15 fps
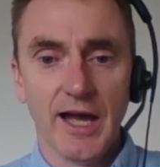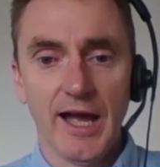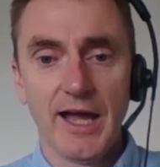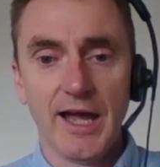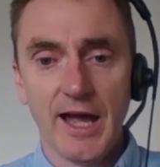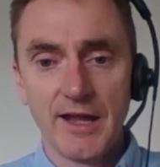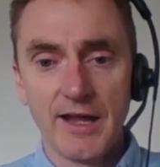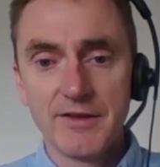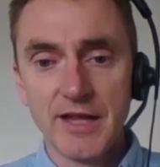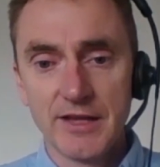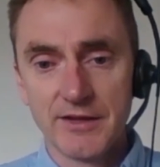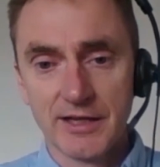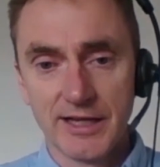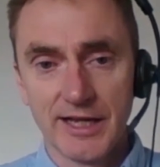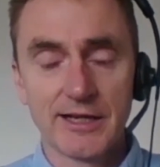and
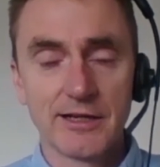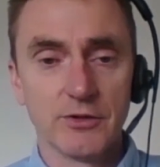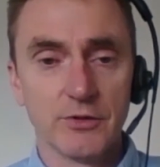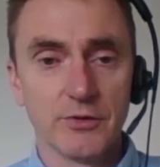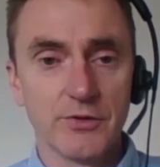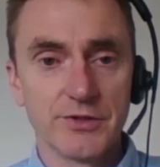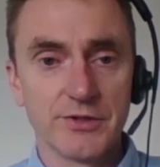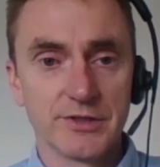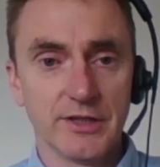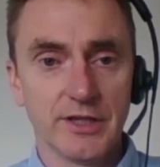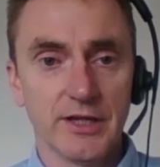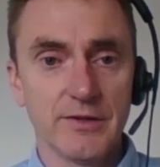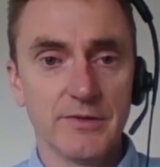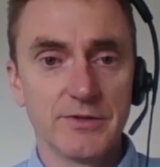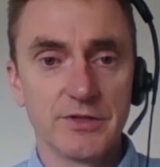then the landlord
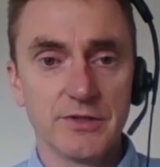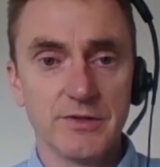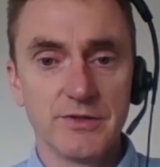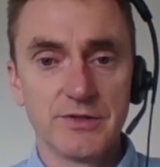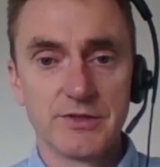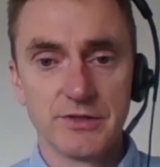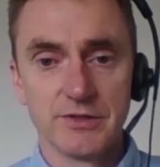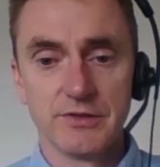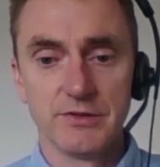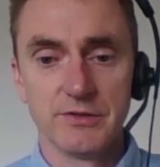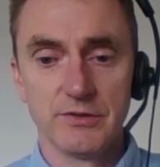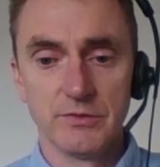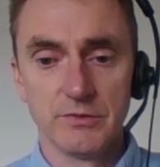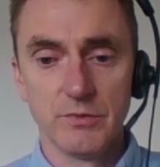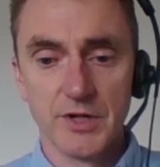
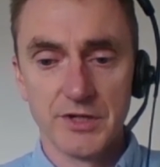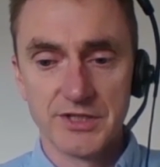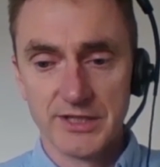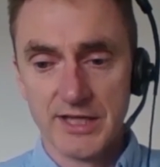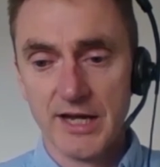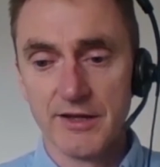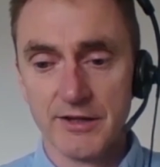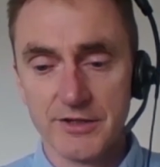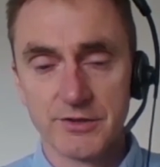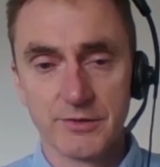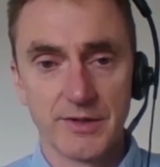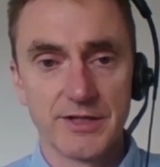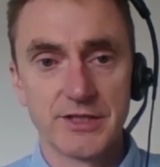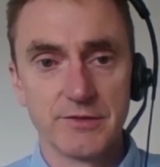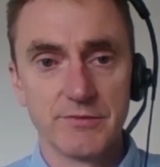to work together to
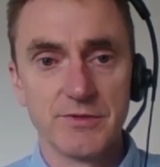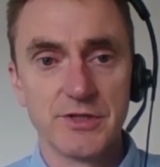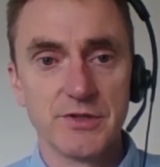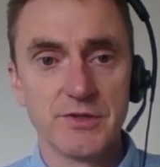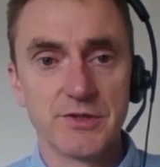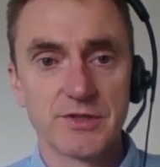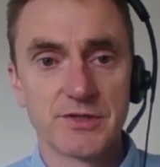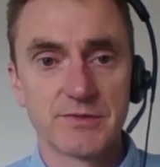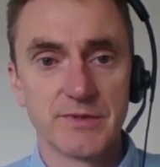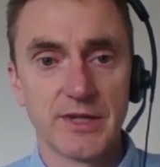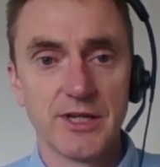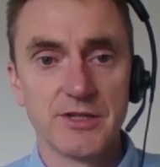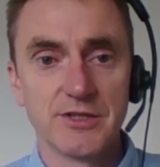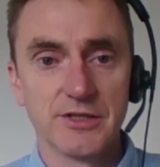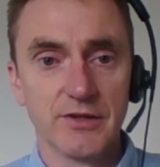actually reduce
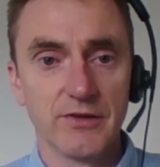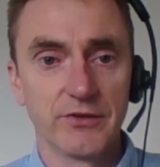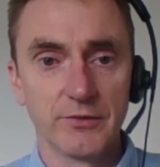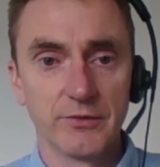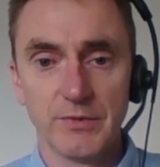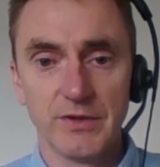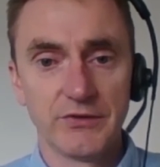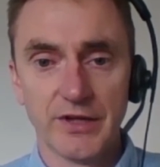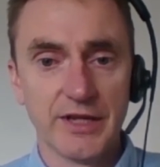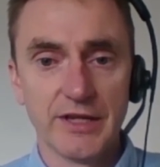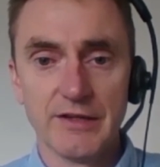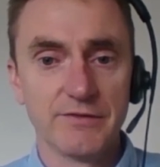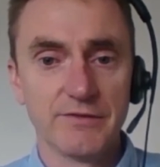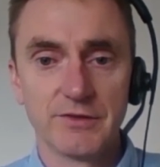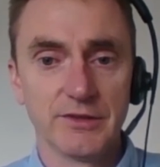energy use. And we
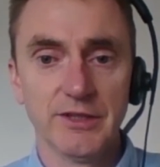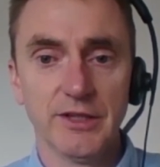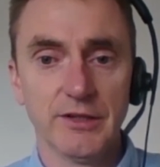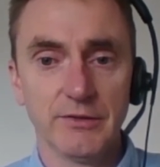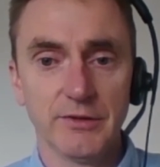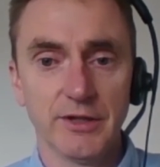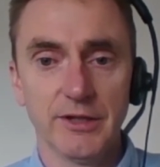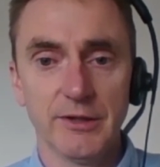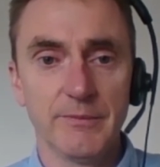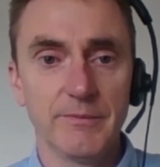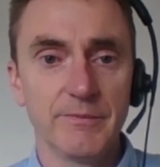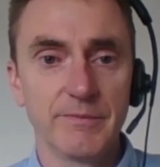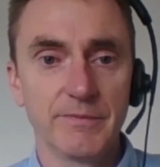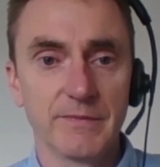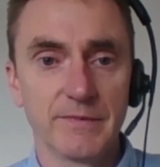saved,
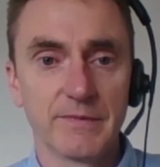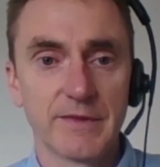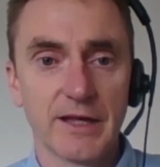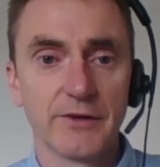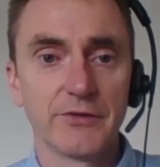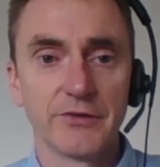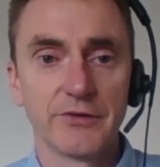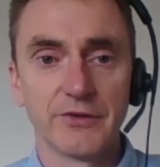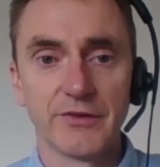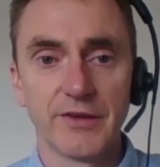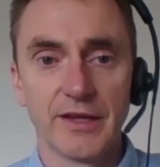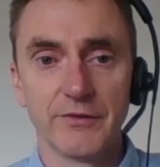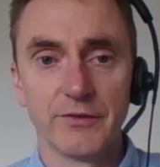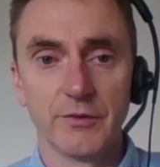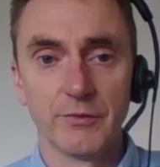thousands of
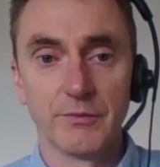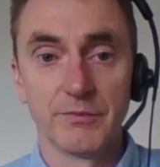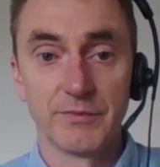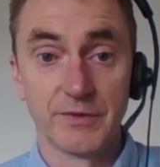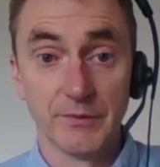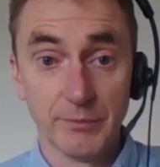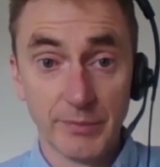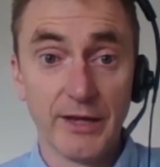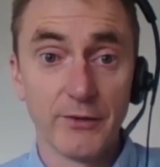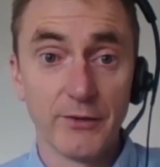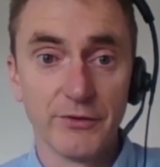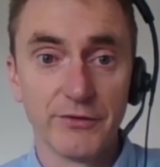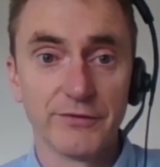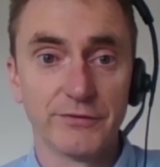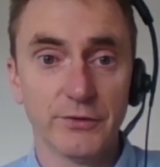
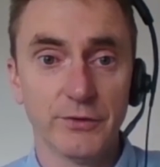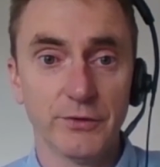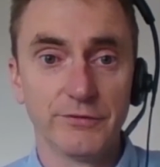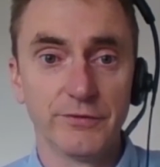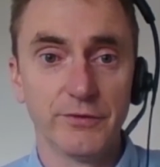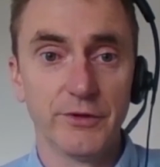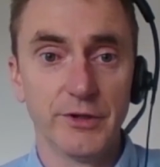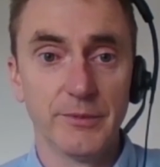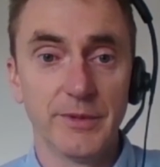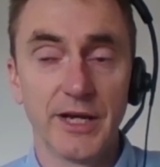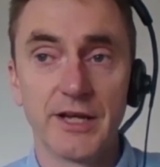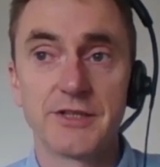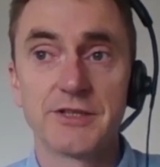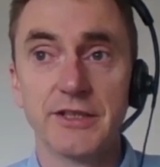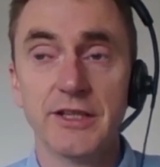pounds for them. And
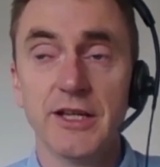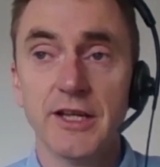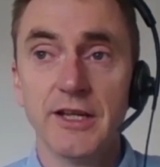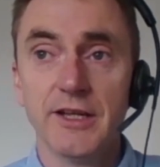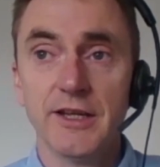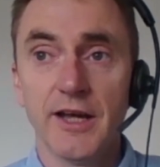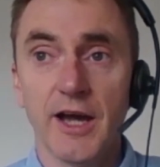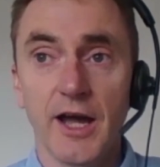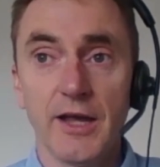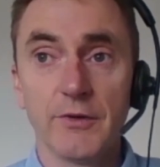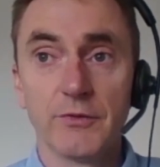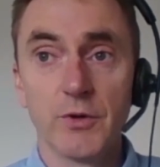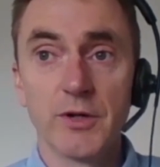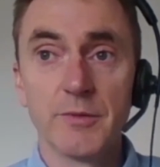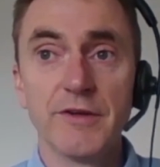actually, it
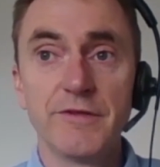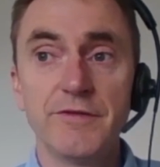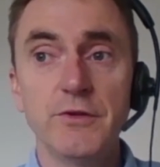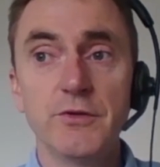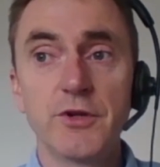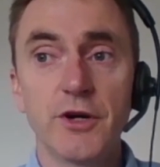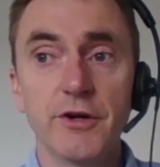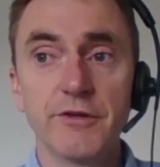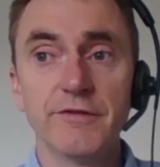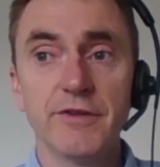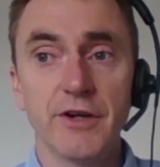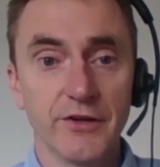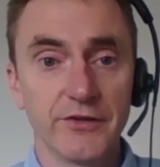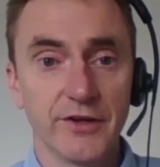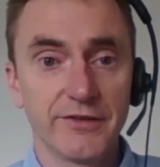was one of my few
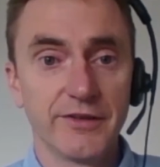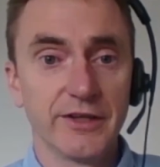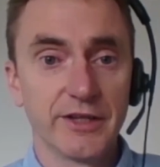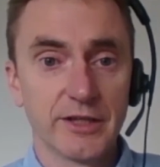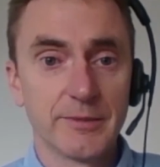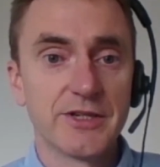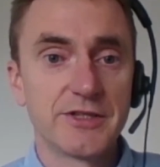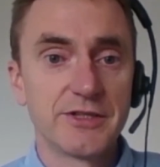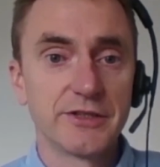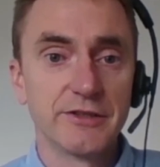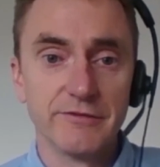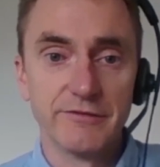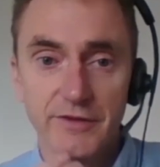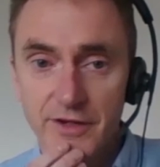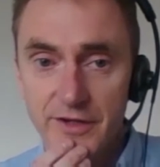converts. I think I managed to
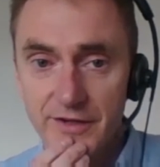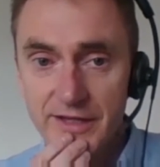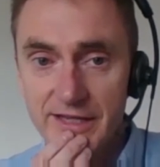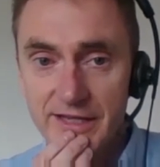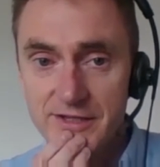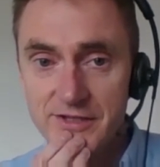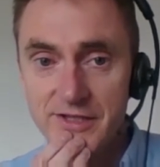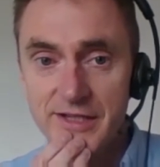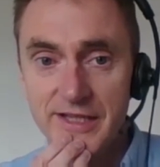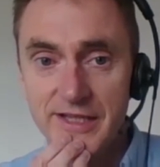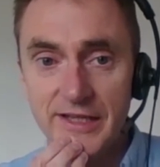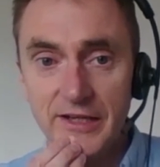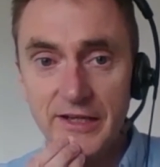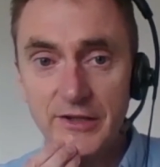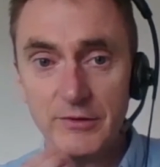convert the
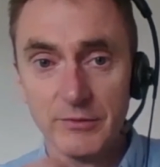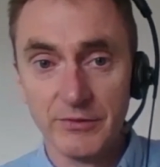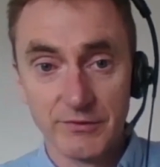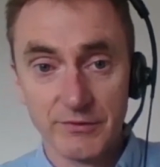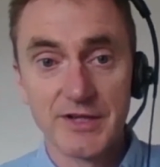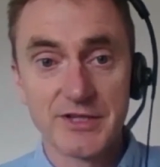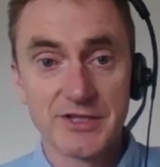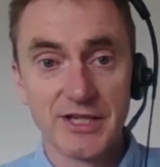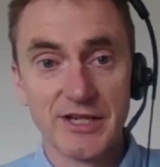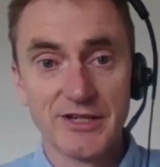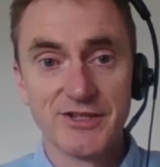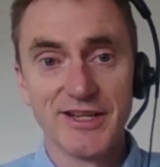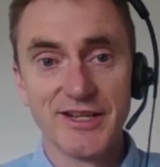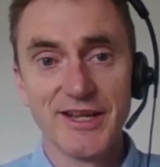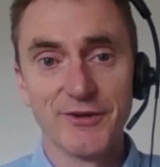engineer, who was the resident
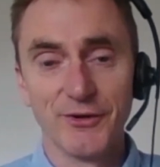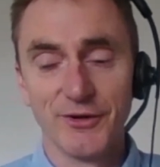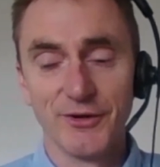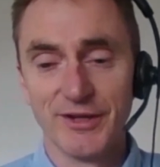engineer